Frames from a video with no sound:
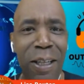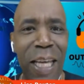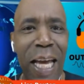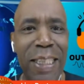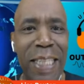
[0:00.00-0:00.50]

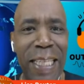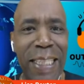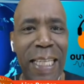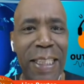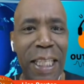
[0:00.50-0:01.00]
Yeah,
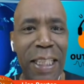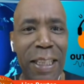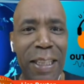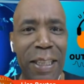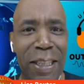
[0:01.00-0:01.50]
take that to
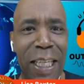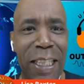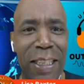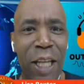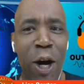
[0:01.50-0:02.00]

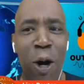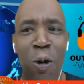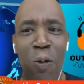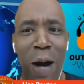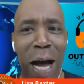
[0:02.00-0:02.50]
the
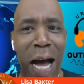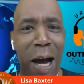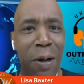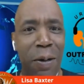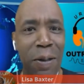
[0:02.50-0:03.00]
stove.
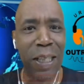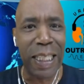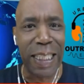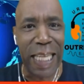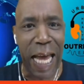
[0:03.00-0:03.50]
Wow,
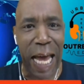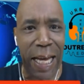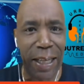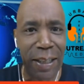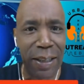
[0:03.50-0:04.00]
look at
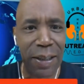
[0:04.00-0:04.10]
that.